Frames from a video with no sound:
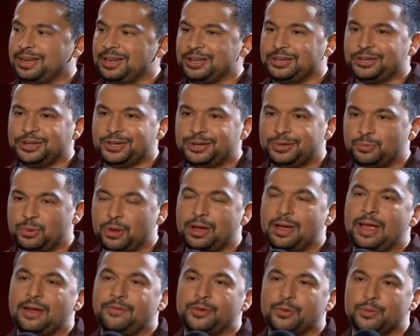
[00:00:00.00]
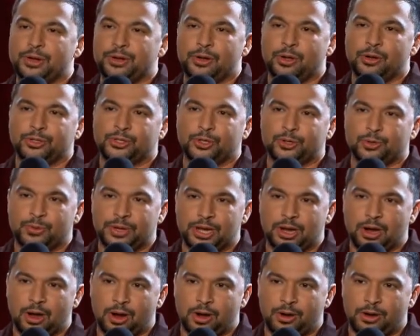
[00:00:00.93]
Any good? Well, everyone knows who we
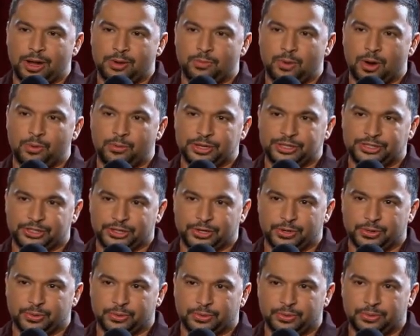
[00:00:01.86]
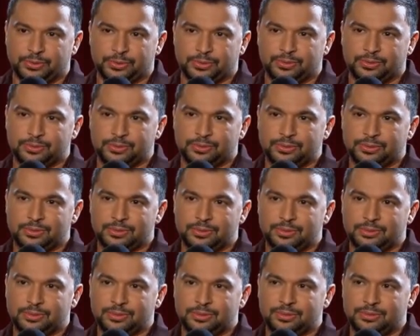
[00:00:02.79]
are and what we do.
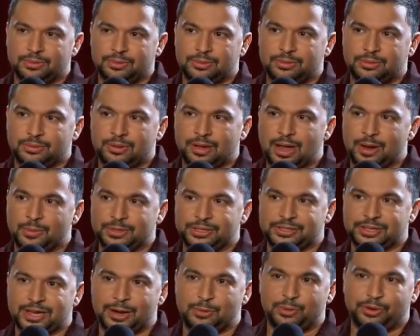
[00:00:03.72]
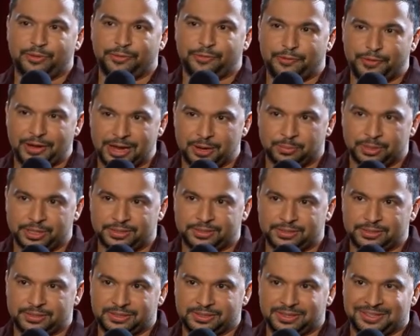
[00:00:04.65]
I would say we're
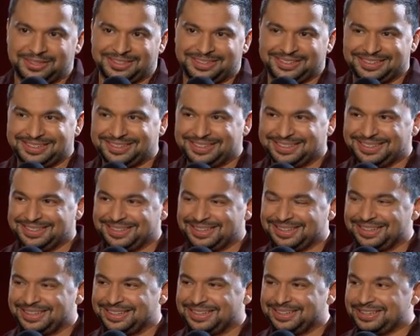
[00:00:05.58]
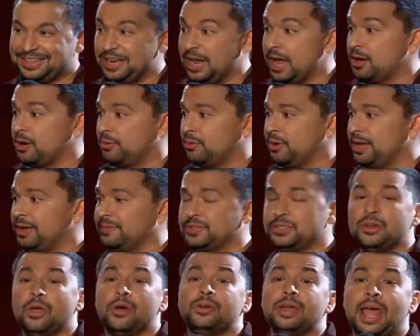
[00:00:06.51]
famous. Keanu
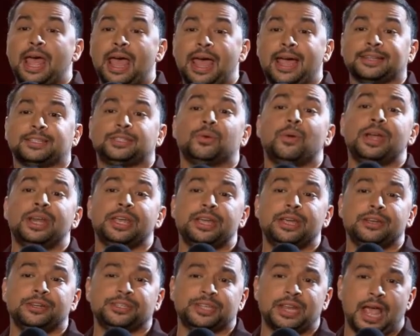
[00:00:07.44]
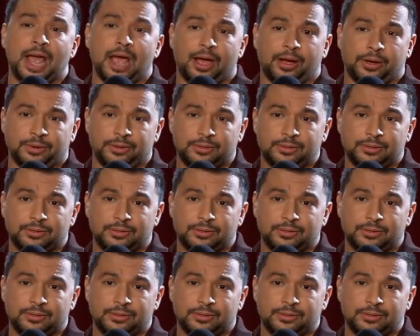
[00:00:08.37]
Reeves, known to act 20 years now.